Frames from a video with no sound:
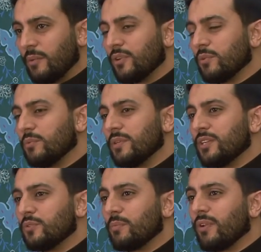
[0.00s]
Where Amir
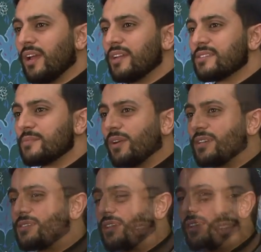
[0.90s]
al-Mu'mineen replies
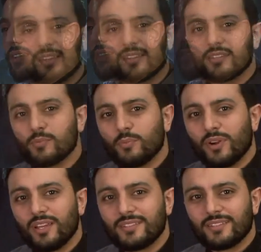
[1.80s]
by saying, this
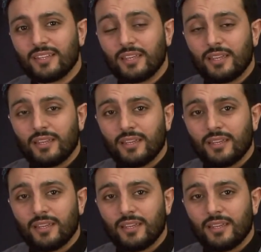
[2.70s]
bread